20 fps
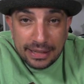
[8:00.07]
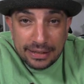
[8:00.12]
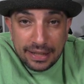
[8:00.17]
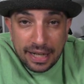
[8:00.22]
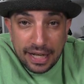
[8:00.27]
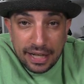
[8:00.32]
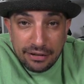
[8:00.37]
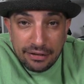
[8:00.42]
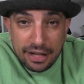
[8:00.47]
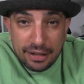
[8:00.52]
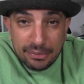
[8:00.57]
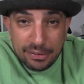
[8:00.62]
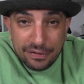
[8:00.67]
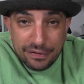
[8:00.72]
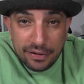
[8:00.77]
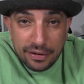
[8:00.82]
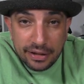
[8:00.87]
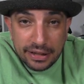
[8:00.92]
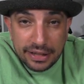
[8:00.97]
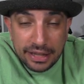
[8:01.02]
diorama
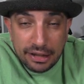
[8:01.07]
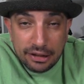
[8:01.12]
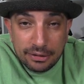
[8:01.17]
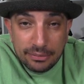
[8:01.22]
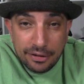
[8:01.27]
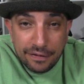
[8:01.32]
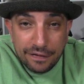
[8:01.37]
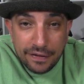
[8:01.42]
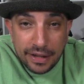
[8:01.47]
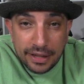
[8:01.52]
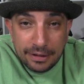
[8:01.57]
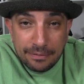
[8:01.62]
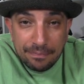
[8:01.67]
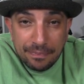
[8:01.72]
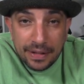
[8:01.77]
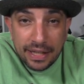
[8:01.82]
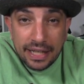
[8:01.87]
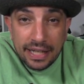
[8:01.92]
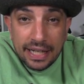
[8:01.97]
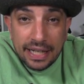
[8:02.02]
for it. That would be fun.
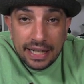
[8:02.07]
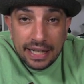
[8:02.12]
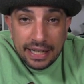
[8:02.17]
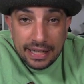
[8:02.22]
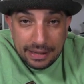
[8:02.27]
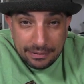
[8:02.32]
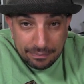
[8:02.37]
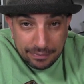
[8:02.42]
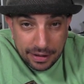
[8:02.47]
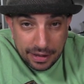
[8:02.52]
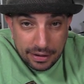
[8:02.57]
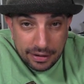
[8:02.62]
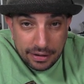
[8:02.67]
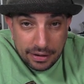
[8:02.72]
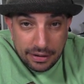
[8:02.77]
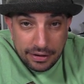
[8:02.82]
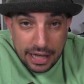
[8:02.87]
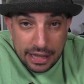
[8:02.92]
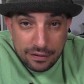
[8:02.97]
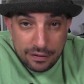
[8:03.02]

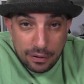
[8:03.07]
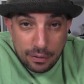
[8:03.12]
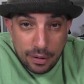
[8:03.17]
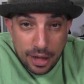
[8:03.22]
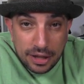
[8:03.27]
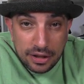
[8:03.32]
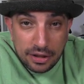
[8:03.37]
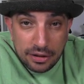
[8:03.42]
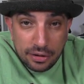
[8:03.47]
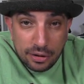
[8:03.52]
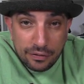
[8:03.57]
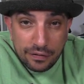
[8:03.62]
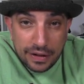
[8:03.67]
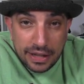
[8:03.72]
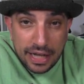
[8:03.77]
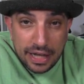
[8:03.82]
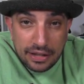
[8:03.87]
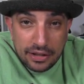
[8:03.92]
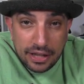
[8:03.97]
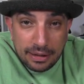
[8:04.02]
Thanks for watching. Don't
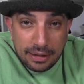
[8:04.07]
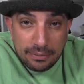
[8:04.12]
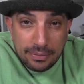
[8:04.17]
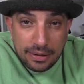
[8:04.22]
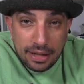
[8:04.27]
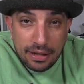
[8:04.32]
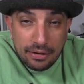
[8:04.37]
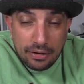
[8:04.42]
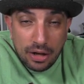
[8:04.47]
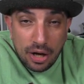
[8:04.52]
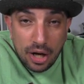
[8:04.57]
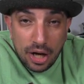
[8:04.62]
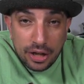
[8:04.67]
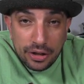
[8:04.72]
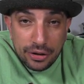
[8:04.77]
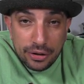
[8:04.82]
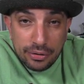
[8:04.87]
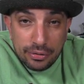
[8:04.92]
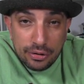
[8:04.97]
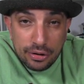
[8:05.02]
forget, check me out
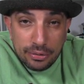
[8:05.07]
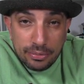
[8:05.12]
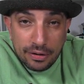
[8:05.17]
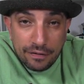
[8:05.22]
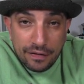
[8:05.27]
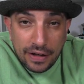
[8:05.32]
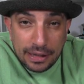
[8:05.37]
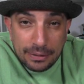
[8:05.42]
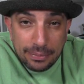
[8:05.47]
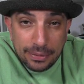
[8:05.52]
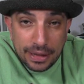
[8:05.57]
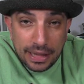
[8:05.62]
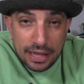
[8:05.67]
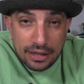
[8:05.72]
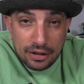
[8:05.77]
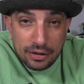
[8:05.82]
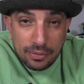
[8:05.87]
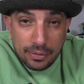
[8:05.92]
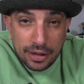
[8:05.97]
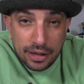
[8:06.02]
on YouTube and Facebook
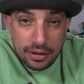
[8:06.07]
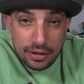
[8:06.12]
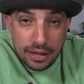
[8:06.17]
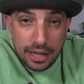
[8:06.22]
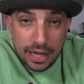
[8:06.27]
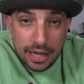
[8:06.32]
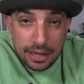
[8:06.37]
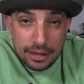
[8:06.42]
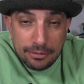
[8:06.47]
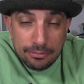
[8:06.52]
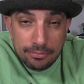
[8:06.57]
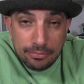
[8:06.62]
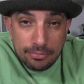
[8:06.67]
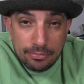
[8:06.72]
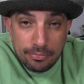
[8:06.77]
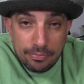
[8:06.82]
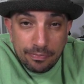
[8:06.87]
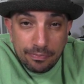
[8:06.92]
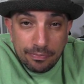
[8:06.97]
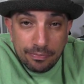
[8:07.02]
and Twitter and
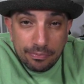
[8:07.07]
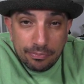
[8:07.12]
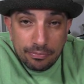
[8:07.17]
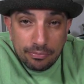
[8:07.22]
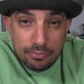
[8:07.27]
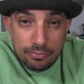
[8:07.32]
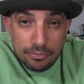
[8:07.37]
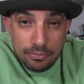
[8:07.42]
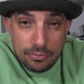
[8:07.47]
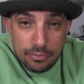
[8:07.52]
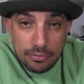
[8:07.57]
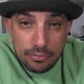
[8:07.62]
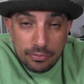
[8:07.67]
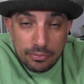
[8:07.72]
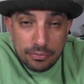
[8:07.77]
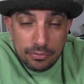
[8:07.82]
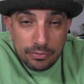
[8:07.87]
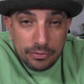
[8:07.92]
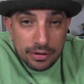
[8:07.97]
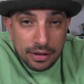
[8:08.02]

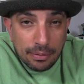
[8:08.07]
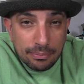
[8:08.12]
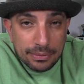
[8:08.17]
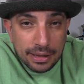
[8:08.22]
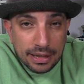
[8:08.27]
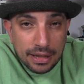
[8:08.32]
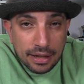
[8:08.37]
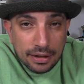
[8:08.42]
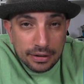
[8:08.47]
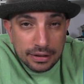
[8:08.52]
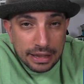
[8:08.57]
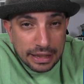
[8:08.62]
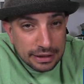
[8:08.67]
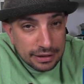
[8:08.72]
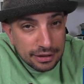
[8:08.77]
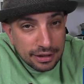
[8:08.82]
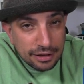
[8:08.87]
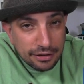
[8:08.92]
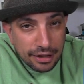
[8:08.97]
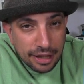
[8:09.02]
something else
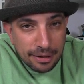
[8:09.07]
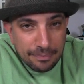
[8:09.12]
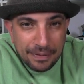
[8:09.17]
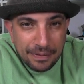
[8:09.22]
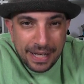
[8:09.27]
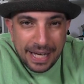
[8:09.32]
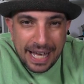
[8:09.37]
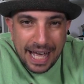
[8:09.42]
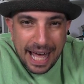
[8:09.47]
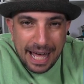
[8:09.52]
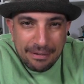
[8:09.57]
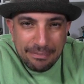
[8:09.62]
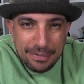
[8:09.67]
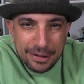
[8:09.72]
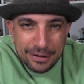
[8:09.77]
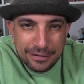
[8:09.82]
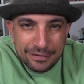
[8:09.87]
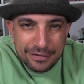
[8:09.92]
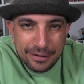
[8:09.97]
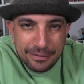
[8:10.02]
Instagram at
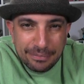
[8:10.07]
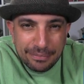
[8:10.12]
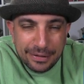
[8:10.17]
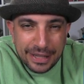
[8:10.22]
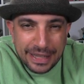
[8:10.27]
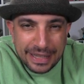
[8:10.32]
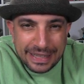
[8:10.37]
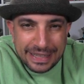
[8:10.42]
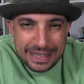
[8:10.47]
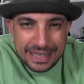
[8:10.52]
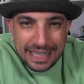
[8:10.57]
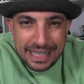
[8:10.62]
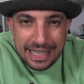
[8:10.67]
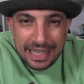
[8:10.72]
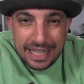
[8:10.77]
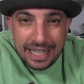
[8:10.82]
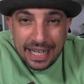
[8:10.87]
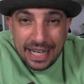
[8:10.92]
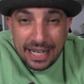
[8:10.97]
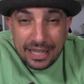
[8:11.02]
Built From Bricks,
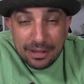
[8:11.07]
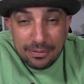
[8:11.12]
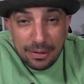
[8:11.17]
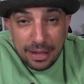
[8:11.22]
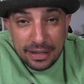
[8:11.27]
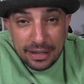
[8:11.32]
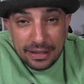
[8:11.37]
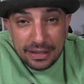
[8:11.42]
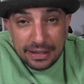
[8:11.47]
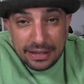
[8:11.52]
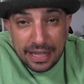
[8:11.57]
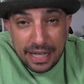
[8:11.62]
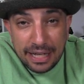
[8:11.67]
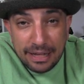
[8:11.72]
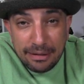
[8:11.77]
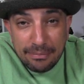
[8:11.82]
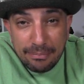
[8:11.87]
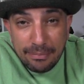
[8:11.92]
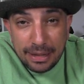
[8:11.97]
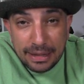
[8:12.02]
as well as
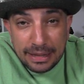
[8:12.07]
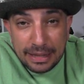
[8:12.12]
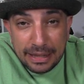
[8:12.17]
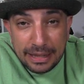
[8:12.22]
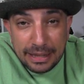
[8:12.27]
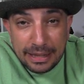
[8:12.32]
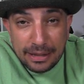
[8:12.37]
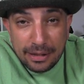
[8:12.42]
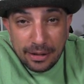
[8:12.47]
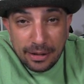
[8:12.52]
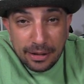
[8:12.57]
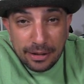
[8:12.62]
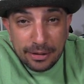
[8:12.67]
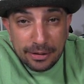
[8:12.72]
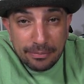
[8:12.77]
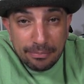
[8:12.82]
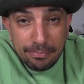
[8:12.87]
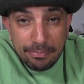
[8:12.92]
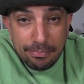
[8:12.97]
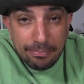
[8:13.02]
a monthly or